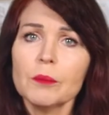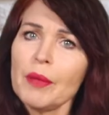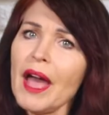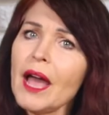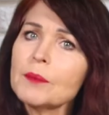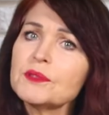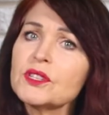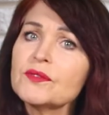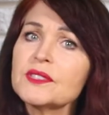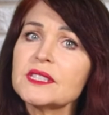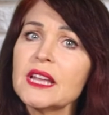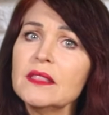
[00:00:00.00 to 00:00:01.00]
Perhaps you've
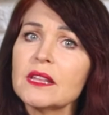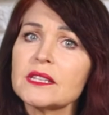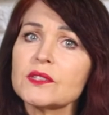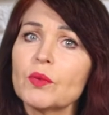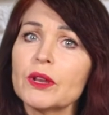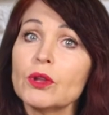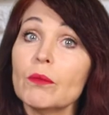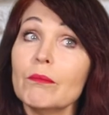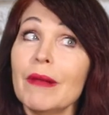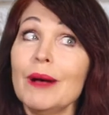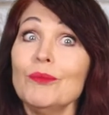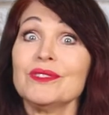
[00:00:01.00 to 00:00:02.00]
seen this when your
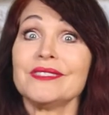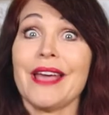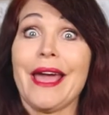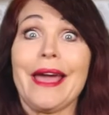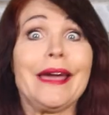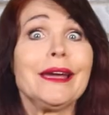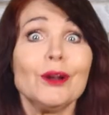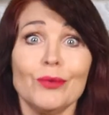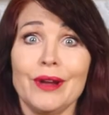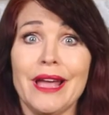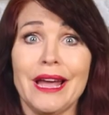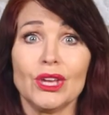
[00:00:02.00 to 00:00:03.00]
mum was
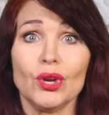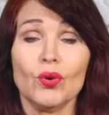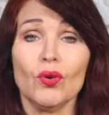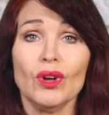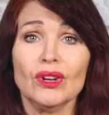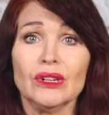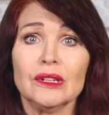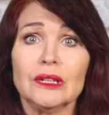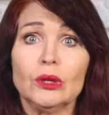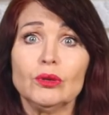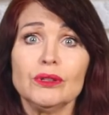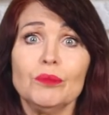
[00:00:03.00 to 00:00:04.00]
angry at you
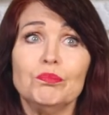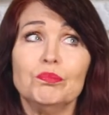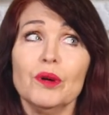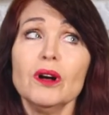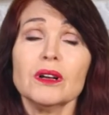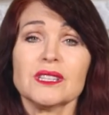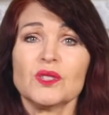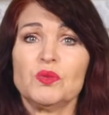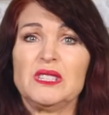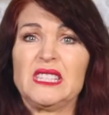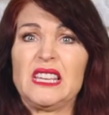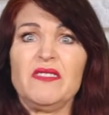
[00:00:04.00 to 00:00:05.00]
or your boss
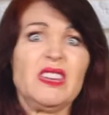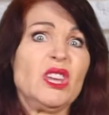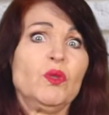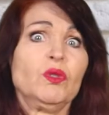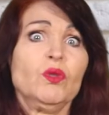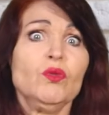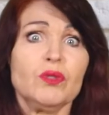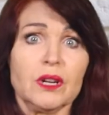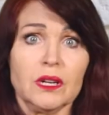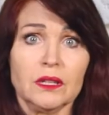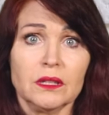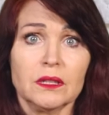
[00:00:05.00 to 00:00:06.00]
was giving you an
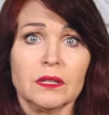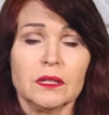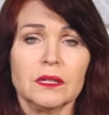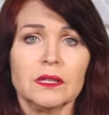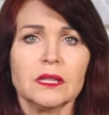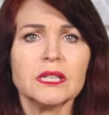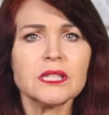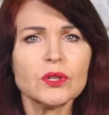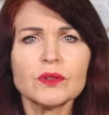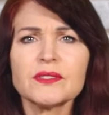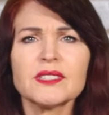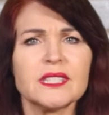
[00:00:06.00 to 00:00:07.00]
order. This
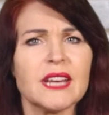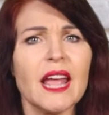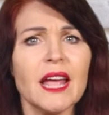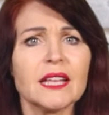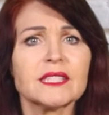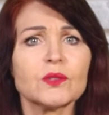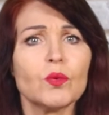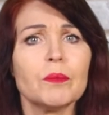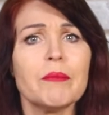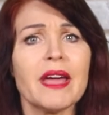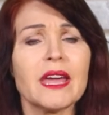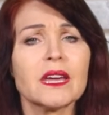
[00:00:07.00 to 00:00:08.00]
sort of stance will
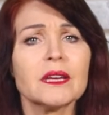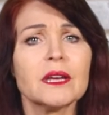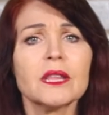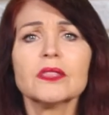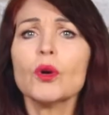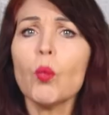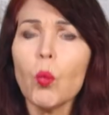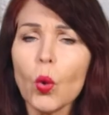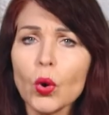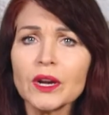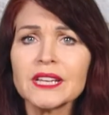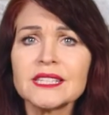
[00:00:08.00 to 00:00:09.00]
make the
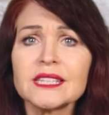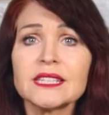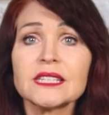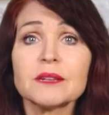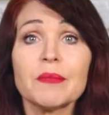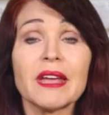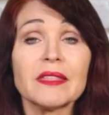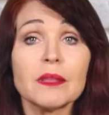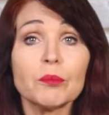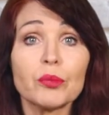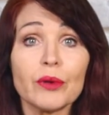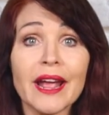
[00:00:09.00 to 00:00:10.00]
warning system in the
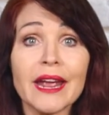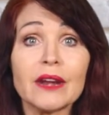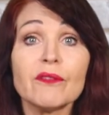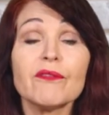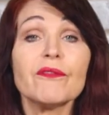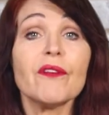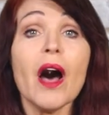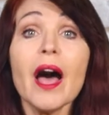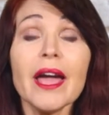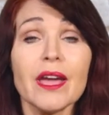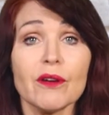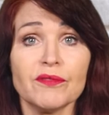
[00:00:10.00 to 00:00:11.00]
brain
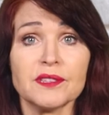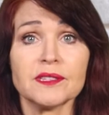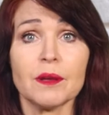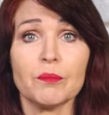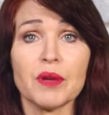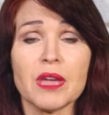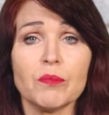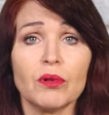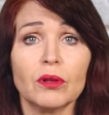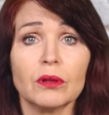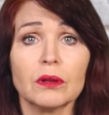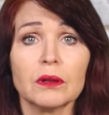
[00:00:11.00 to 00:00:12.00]
fire for some
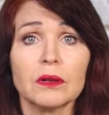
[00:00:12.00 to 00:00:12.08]
people.